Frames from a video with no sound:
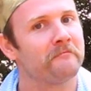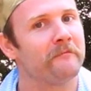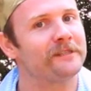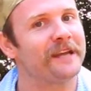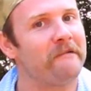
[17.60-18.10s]

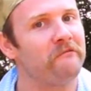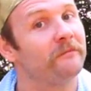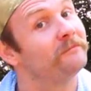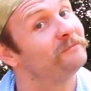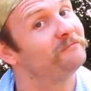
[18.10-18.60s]
Myself,
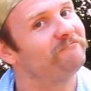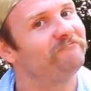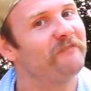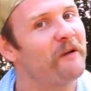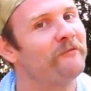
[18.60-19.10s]

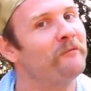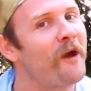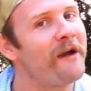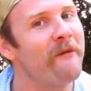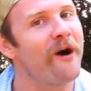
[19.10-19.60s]
I'm the
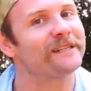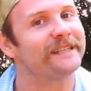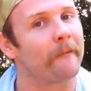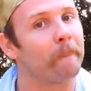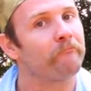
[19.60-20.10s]
braai
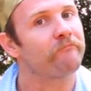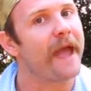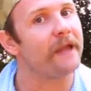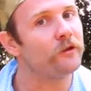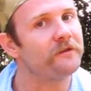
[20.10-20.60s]
master,
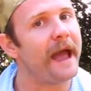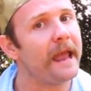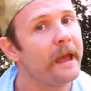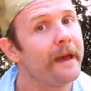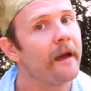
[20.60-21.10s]
and
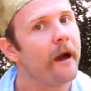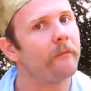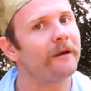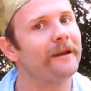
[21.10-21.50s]
today I'm